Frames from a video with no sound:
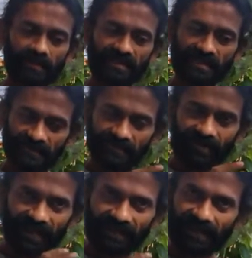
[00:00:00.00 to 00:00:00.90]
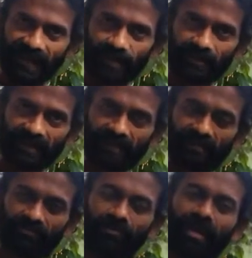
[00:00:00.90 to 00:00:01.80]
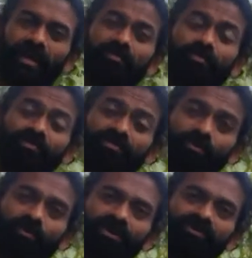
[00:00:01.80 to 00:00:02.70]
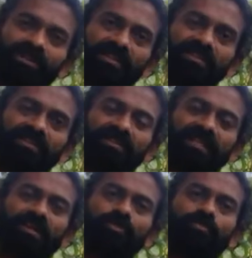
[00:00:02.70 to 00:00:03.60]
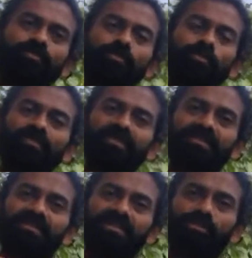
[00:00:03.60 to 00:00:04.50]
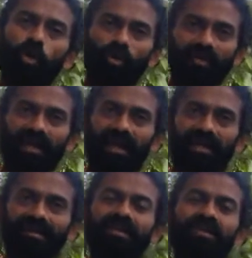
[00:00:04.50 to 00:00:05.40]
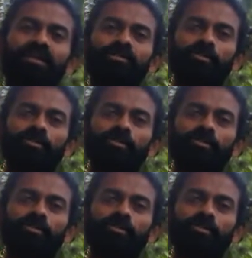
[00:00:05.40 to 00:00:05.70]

just divine timing that for me, from February 1st, I started to move and teach online.